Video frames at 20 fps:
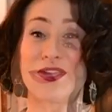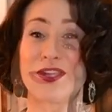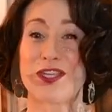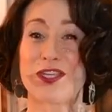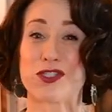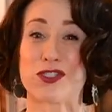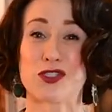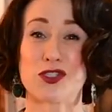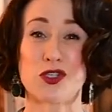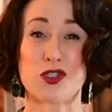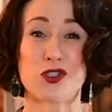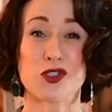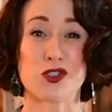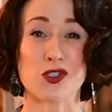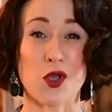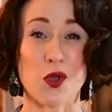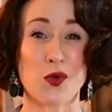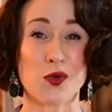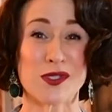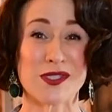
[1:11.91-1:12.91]
It's
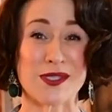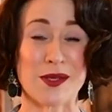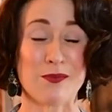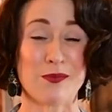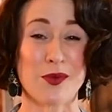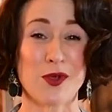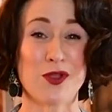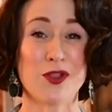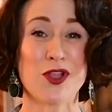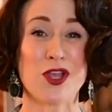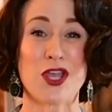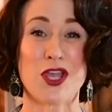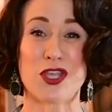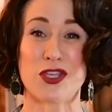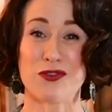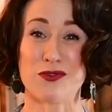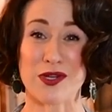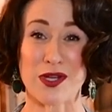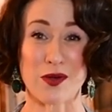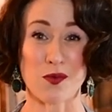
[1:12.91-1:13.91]
so simple.
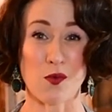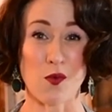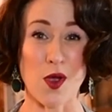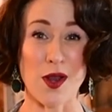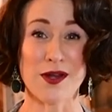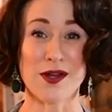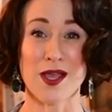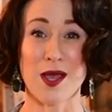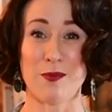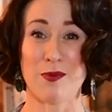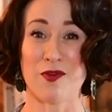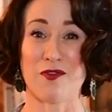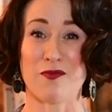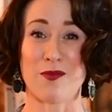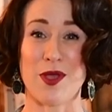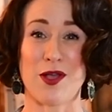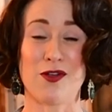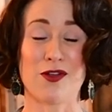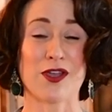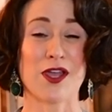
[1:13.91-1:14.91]
You need one cup of
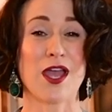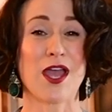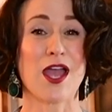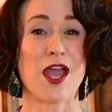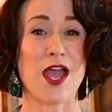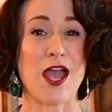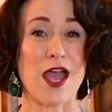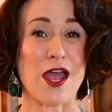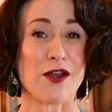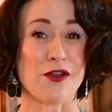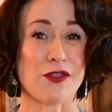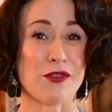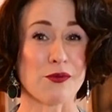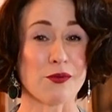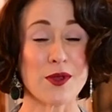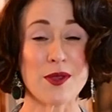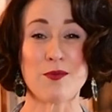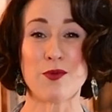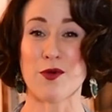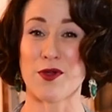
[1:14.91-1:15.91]
milk and
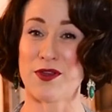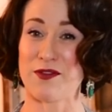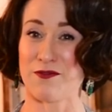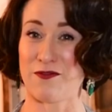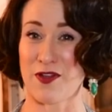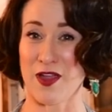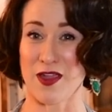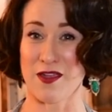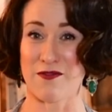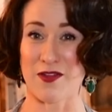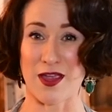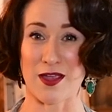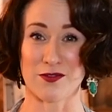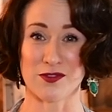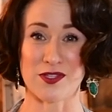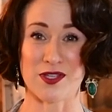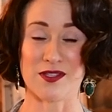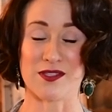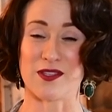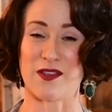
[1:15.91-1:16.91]
3.5
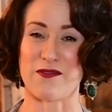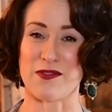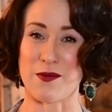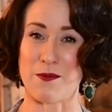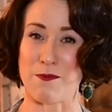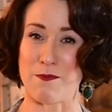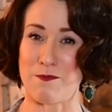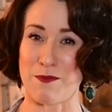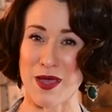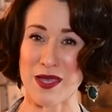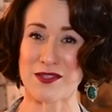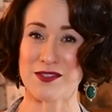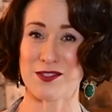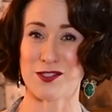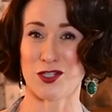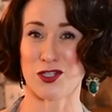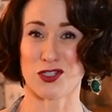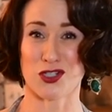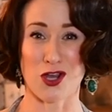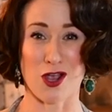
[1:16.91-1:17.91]
ounces of the
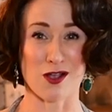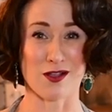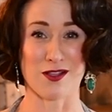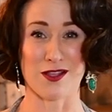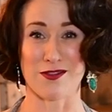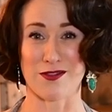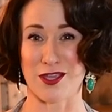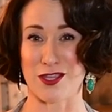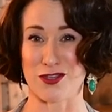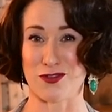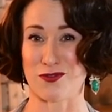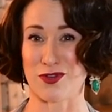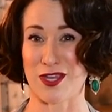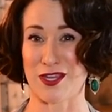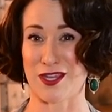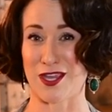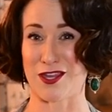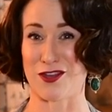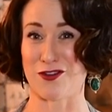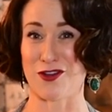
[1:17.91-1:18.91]
best chocolate that you can
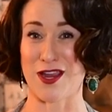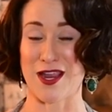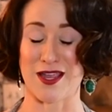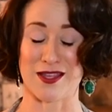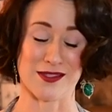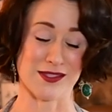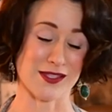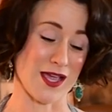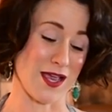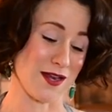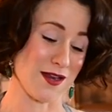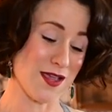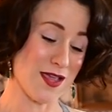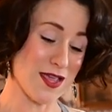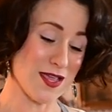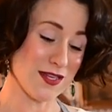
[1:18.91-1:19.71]
get your hands on.